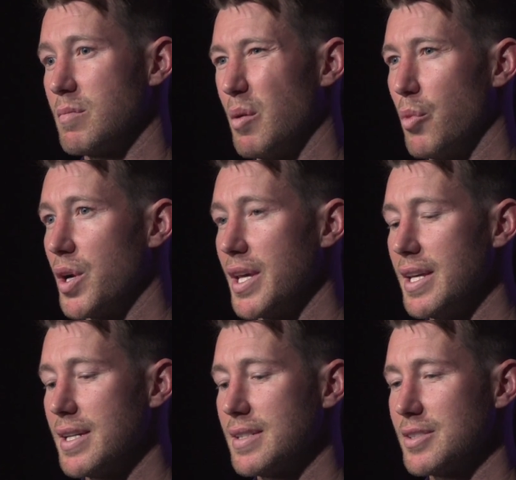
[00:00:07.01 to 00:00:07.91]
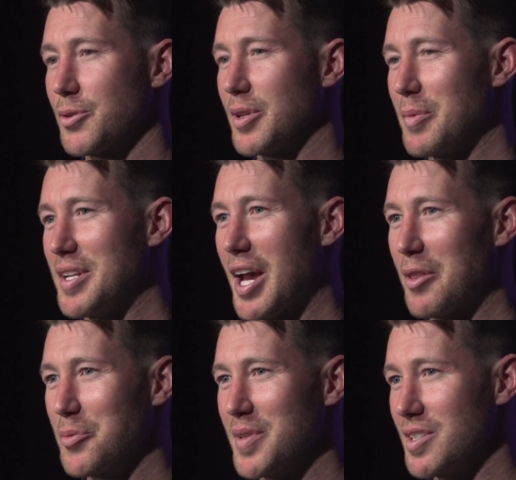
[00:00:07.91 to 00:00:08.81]
My body sort of let me
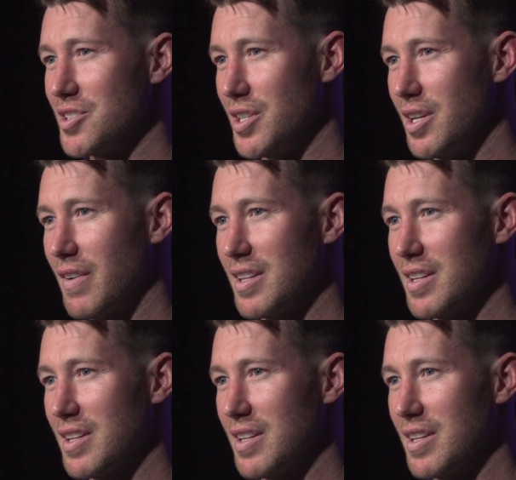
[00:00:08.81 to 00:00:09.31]
down a little bit this year.